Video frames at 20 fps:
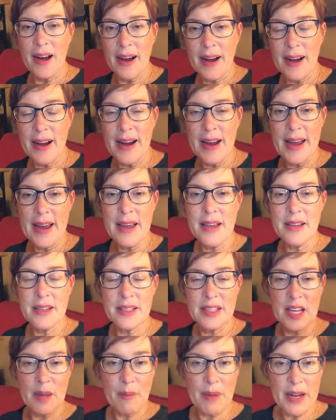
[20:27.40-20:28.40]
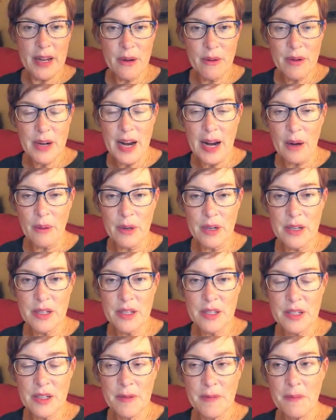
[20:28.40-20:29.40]
I set my own
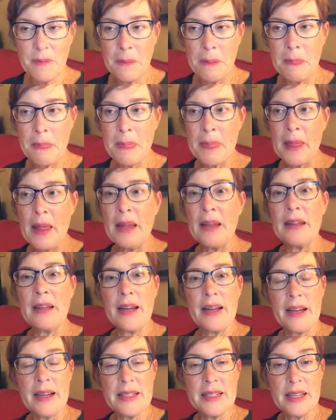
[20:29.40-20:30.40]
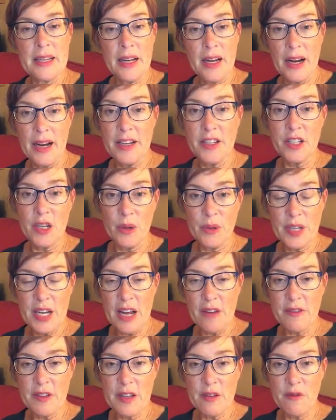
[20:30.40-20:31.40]
hours. And like I said, I don't
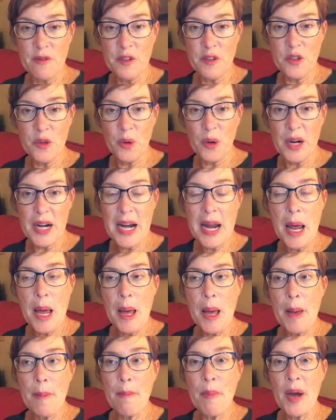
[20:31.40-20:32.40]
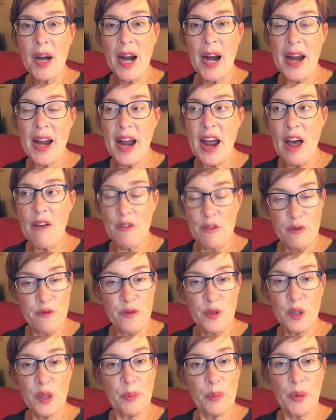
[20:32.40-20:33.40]
have inventory but I have a
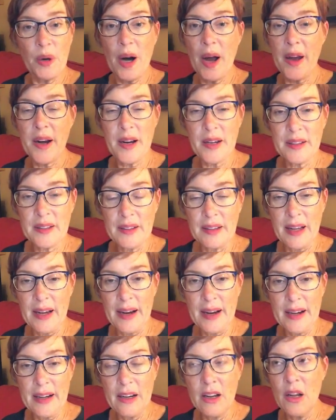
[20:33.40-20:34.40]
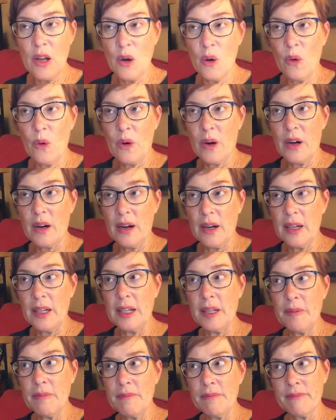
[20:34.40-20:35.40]
full product line or
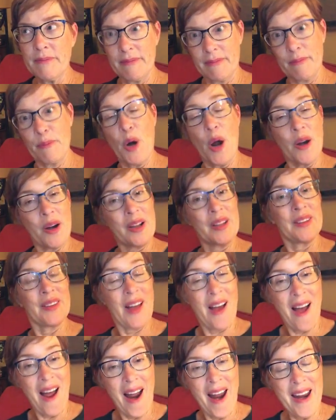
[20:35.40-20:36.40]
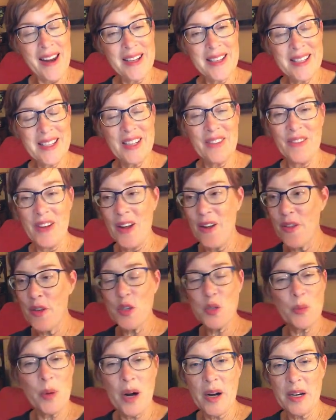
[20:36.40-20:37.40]
um, product lines of all
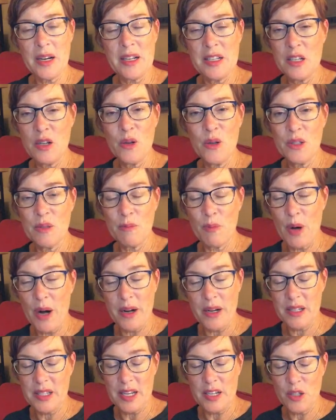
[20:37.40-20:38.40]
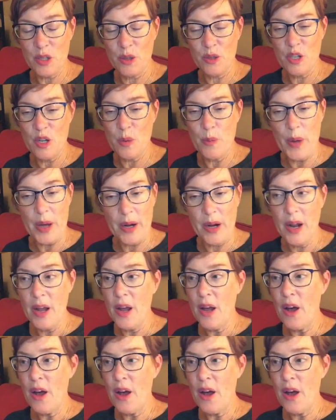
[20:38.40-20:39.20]
those product products I told you about,